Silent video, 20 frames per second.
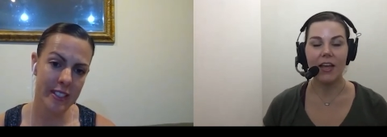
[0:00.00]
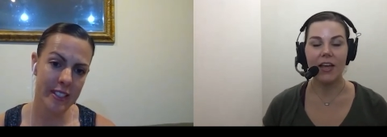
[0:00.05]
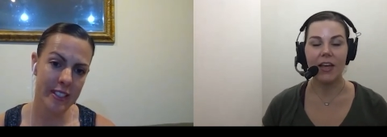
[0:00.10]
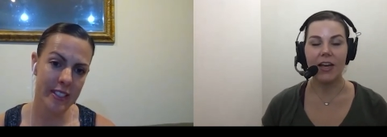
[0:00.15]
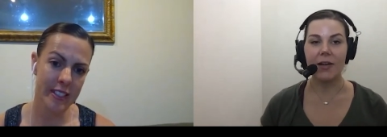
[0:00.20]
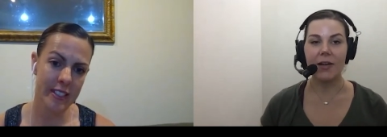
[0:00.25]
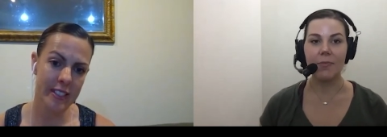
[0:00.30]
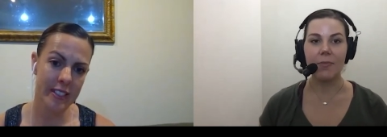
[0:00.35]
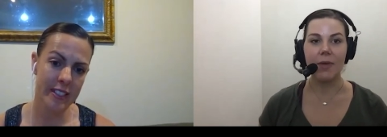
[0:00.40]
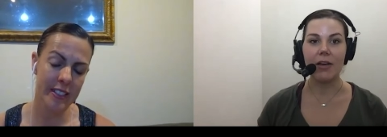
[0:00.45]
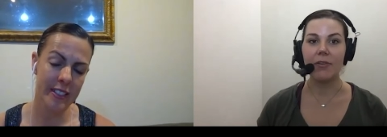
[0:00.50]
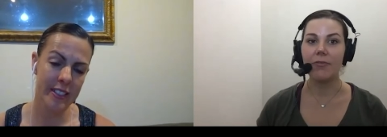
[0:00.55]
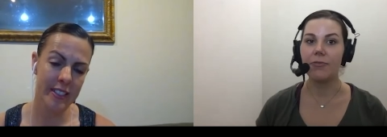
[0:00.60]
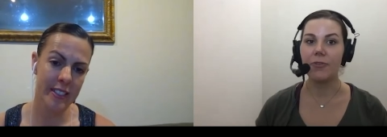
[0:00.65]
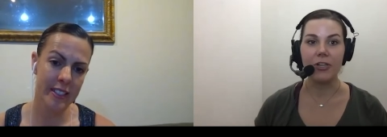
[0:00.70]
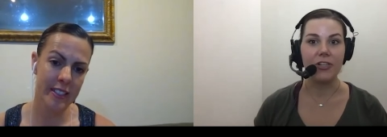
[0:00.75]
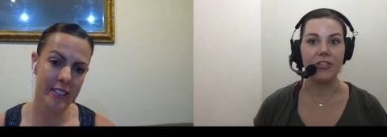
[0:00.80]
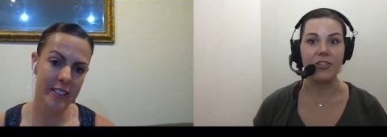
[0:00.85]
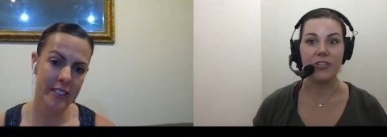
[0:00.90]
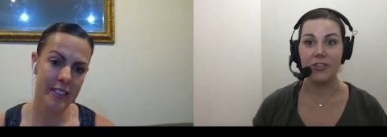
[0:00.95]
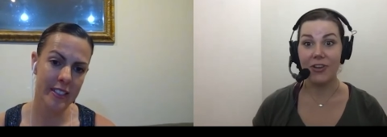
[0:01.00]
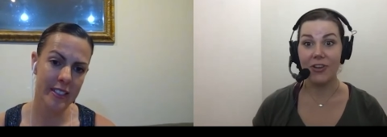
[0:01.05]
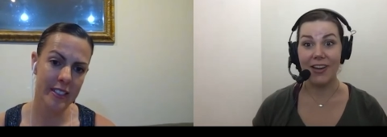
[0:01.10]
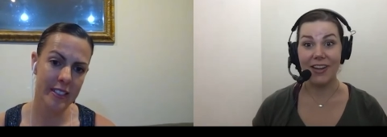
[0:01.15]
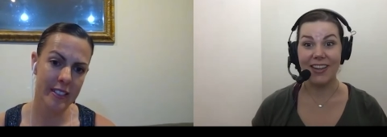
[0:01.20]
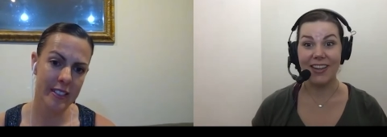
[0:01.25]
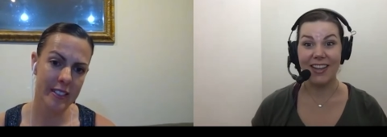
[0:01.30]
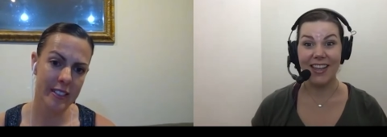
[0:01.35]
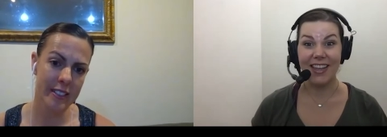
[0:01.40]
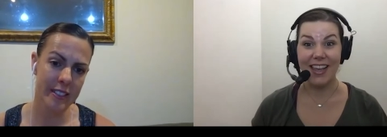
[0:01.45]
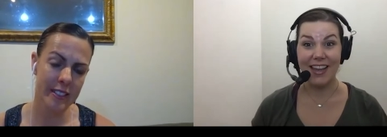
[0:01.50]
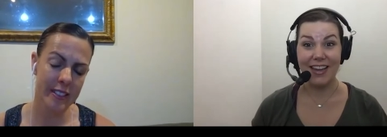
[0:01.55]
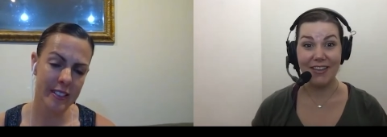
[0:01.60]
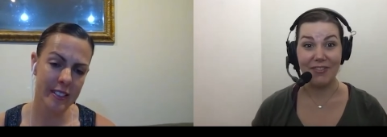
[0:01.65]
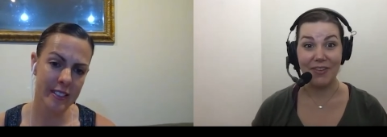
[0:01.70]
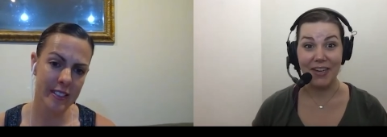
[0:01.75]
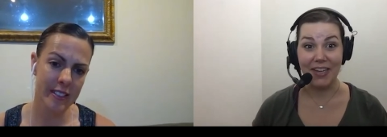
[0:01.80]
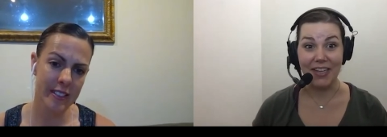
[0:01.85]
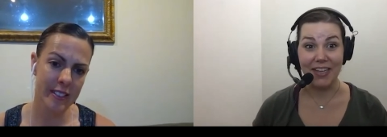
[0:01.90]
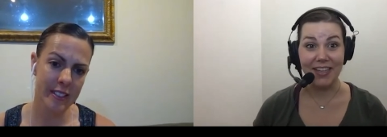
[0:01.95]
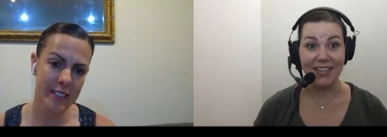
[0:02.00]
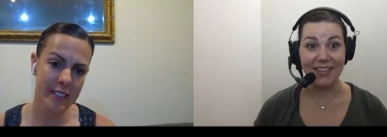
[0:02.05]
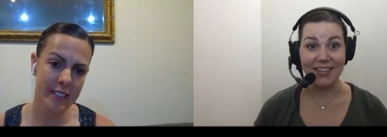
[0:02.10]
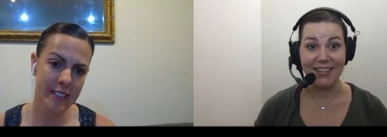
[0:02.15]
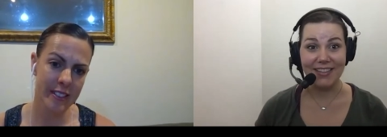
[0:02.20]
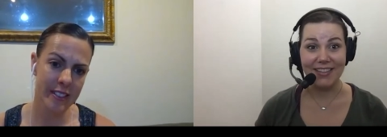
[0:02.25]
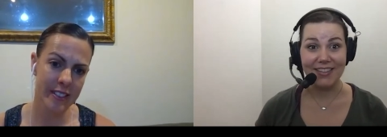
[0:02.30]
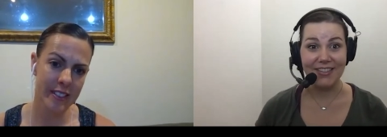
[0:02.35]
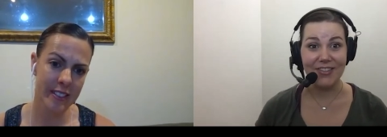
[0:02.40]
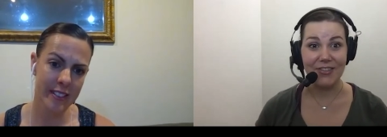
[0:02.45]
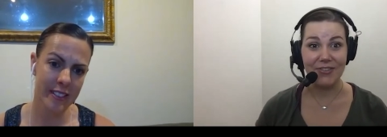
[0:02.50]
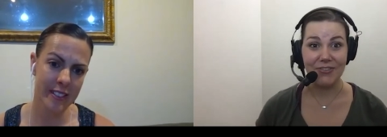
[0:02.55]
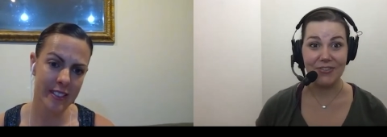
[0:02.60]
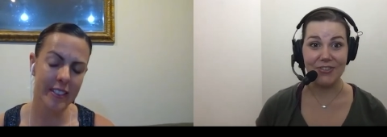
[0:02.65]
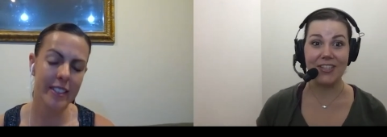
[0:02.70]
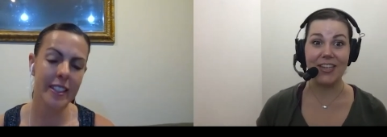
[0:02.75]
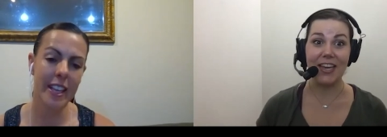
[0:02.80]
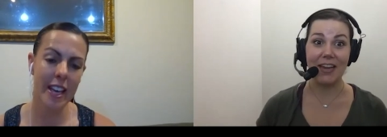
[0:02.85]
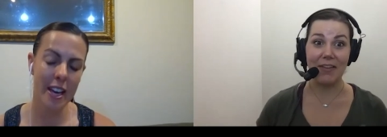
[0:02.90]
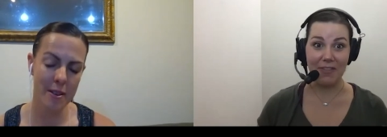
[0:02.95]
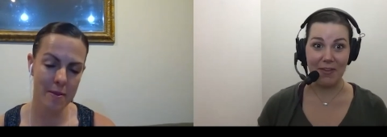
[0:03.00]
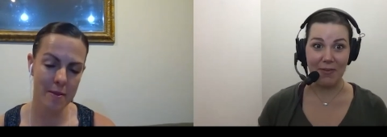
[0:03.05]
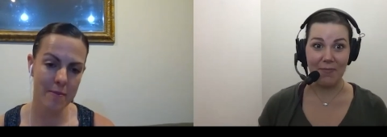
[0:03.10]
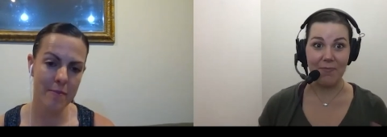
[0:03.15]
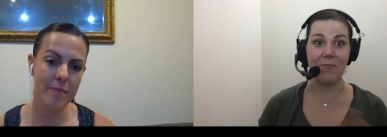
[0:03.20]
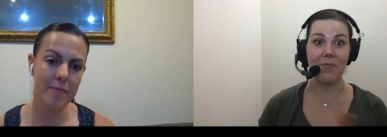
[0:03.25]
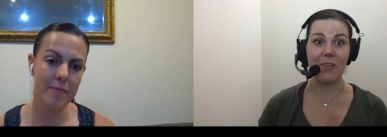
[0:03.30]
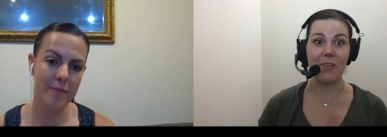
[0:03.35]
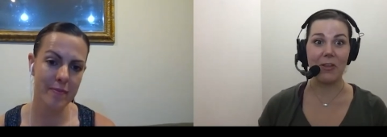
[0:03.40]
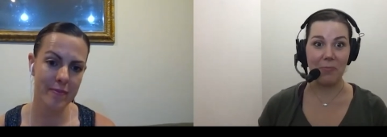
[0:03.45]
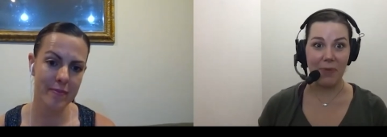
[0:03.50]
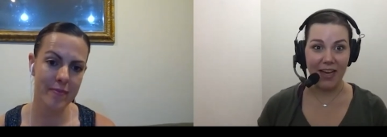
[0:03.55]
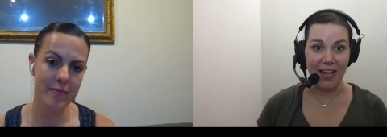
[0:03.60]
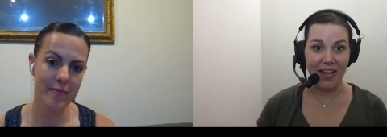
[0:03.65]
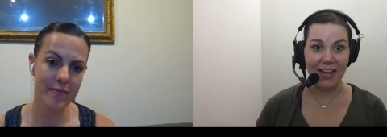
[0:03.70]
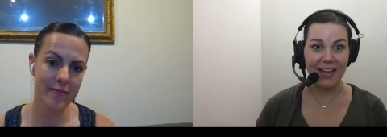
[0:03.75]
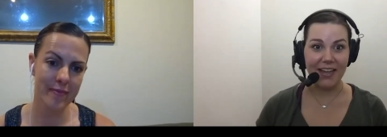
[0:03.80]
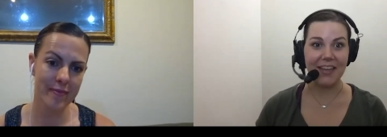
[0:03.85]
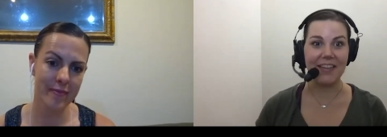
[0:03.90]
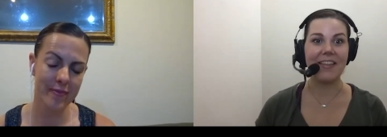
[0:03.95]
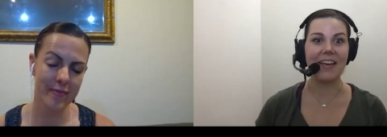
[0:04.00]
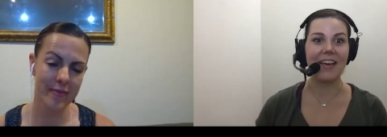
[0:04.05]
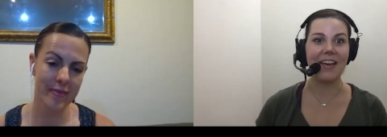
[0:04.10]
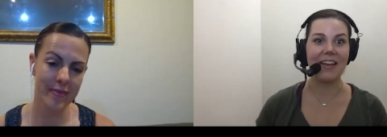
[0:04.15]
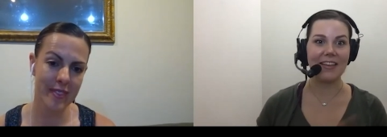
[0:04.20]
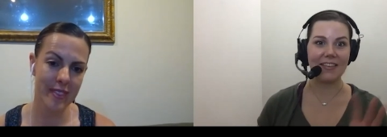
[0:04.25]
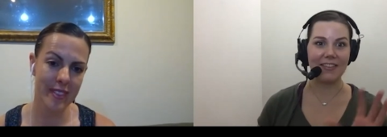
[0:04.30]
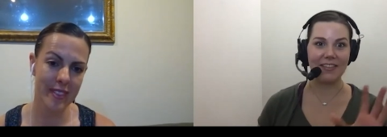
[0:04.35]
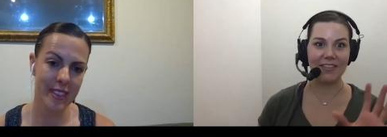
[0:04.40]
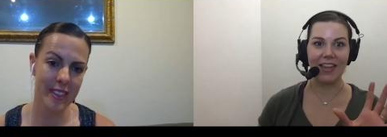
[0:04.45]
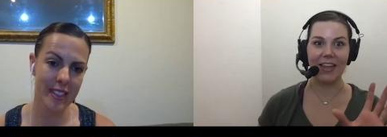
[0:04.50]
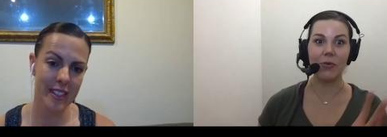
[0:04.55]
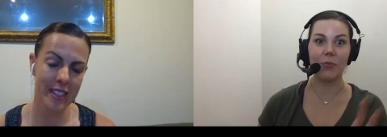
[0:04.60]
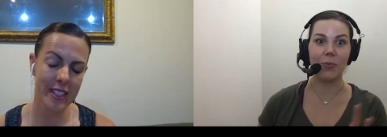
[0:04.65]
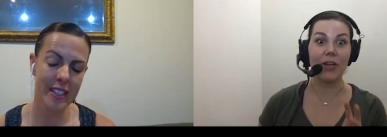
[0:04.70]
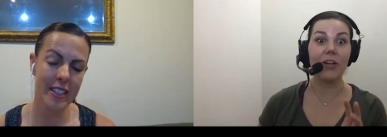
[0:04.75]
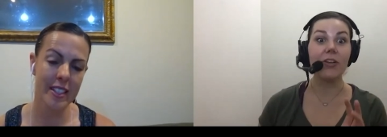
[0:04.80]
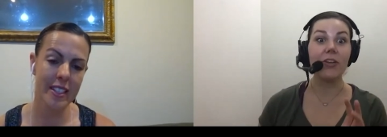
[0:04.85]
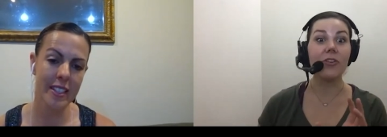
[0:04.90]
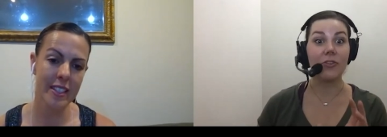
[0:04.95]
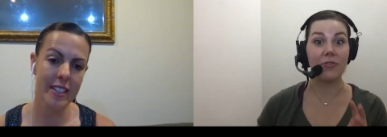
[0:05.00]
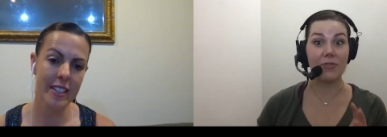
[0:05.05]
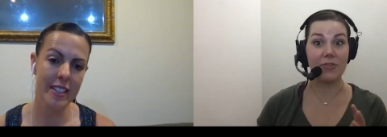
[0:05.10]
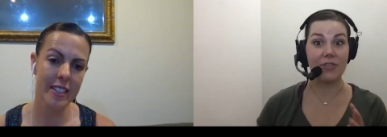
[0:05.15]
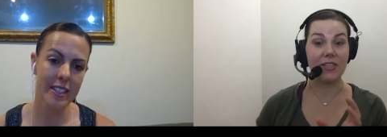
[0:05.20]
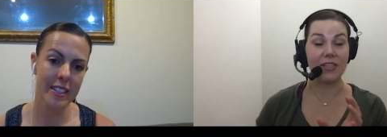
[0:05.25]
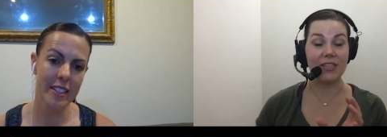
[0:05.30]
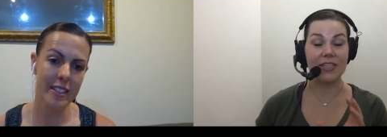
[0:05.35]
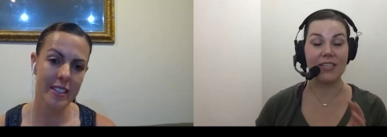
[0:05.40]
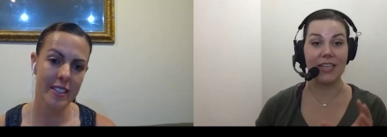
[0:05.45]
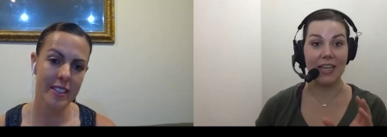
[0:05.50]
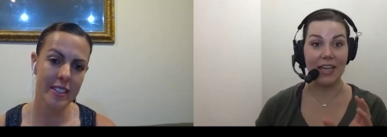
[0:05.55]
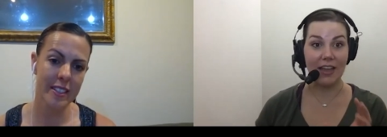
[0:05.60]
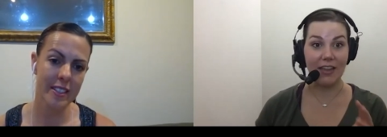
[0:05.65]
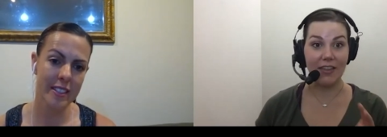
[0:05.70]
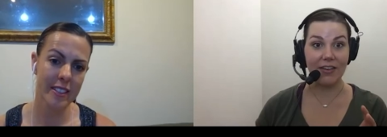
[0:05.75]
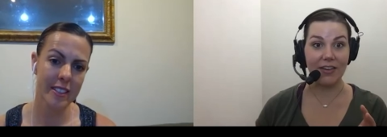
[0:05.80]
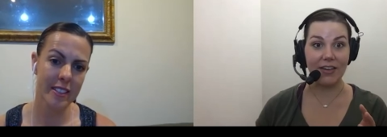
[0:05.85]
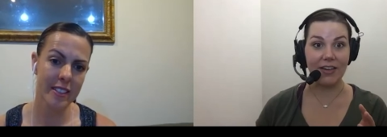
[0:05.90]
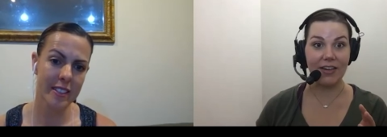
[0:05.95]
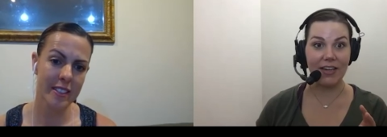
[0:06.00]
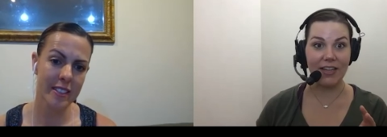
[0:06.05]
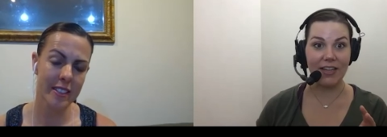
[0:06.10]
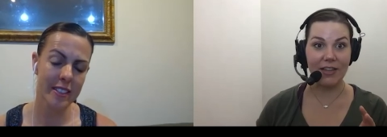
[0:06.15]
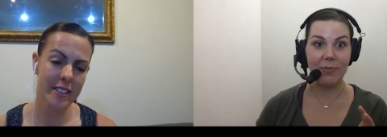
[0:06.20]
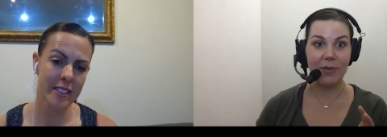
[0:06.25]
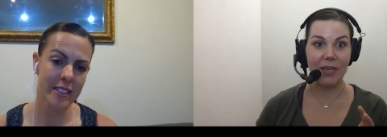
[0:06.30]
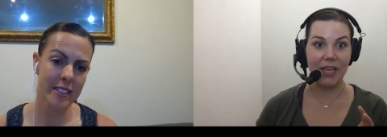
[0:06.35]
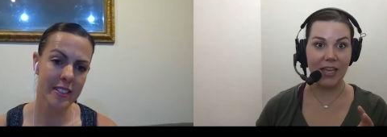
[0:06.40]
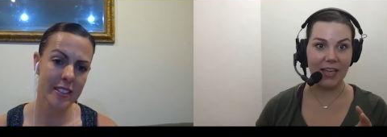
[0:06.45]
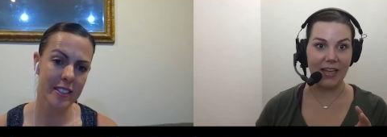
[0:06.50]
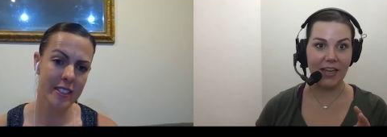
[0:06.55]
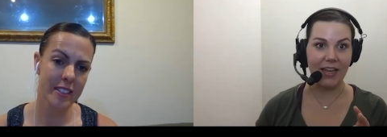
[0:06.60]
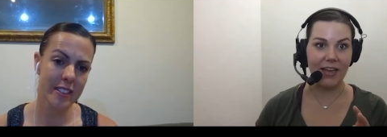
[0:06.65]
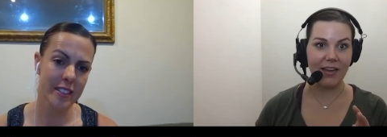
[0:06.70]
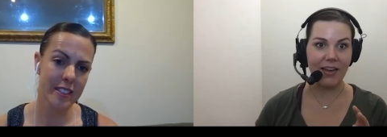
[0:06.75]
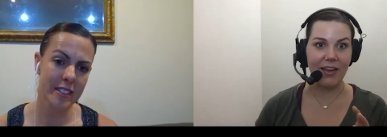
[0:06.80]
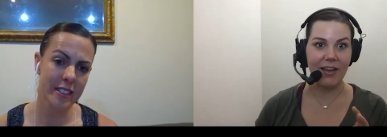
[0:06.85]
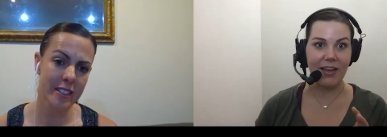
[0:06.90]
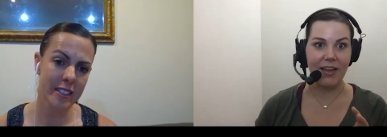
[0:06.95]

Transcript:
Speaker 1: Um, at first, they're not going to get it right. And so just give them feedback and then like work closely together in the beginning